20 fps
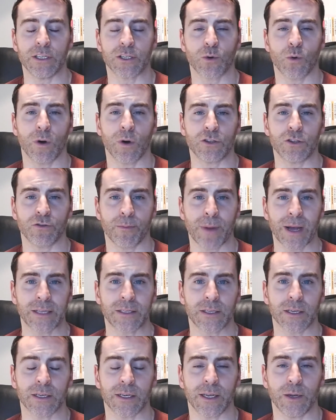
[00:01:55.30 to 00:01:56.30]
quite
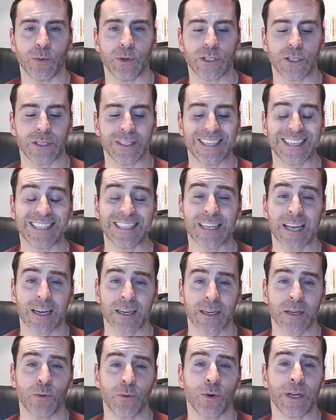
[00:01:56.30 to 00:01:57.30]
dramatically, which is
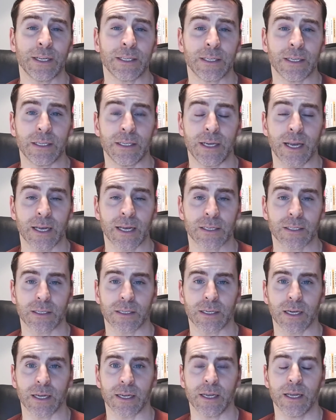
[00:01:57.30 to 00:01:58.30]
exactly what it did
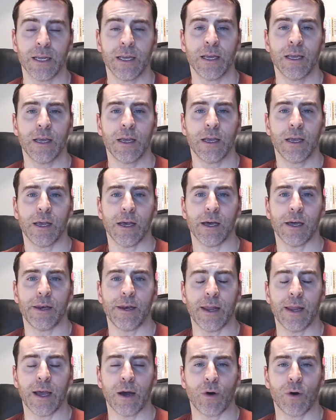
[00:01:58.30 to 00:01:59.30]
yesterday.
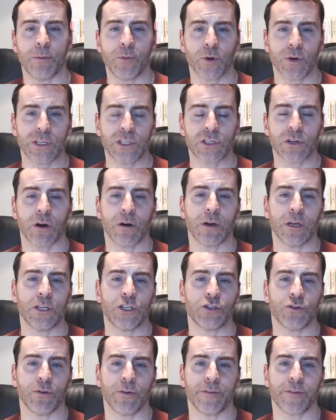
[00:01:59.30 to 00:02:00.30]
Now, I'm not entirely
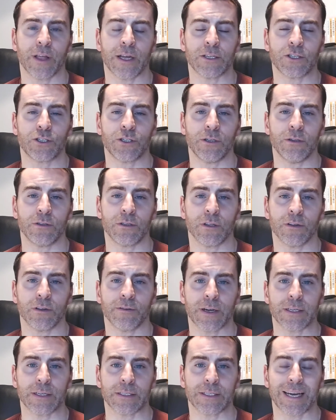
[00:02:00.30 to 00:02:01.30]
sure if that's due to the
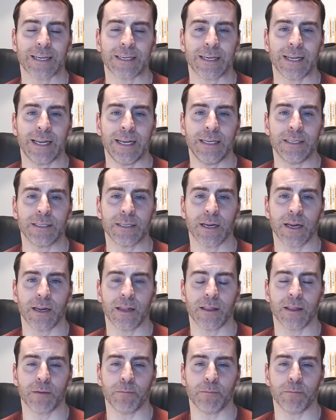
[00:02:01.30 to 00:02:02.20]
fact I hadn't eaten anything